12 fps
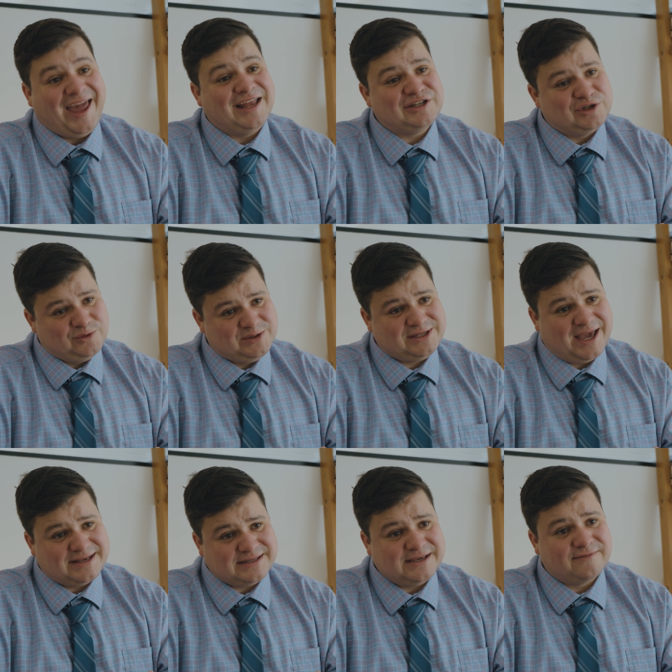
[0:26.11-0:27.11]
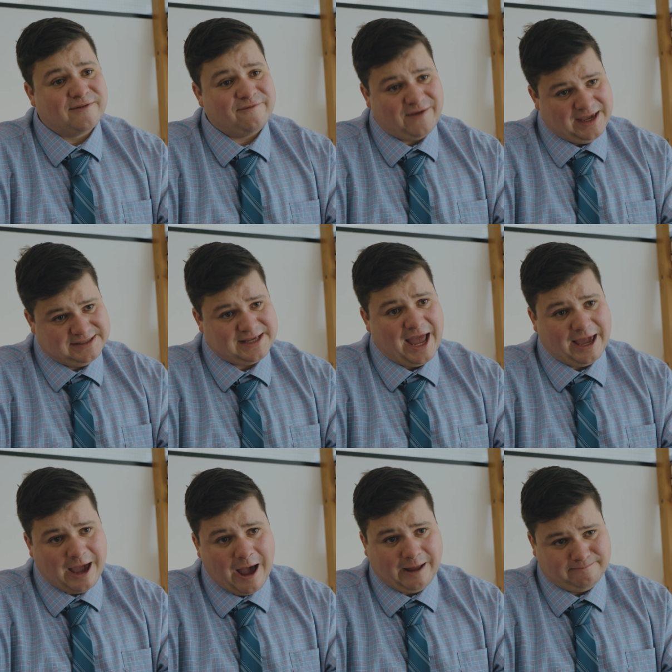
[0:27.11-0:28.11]
ain't too sexy of a face I
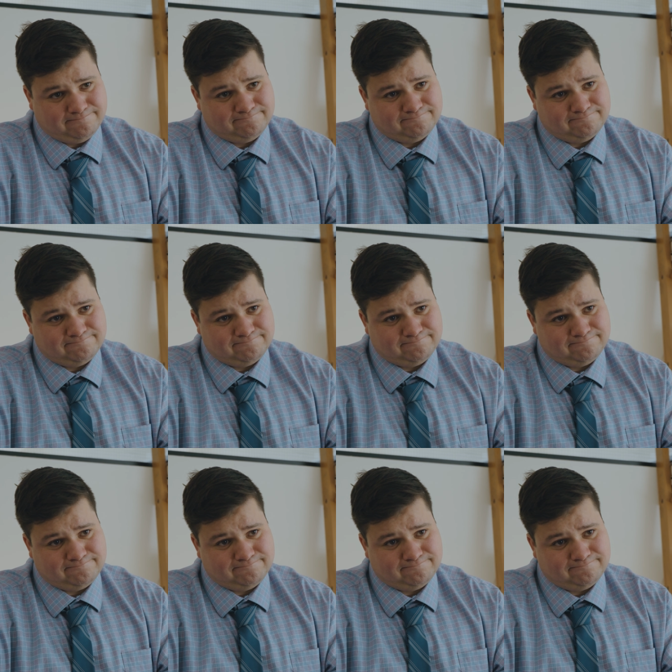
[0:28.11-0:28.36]
got.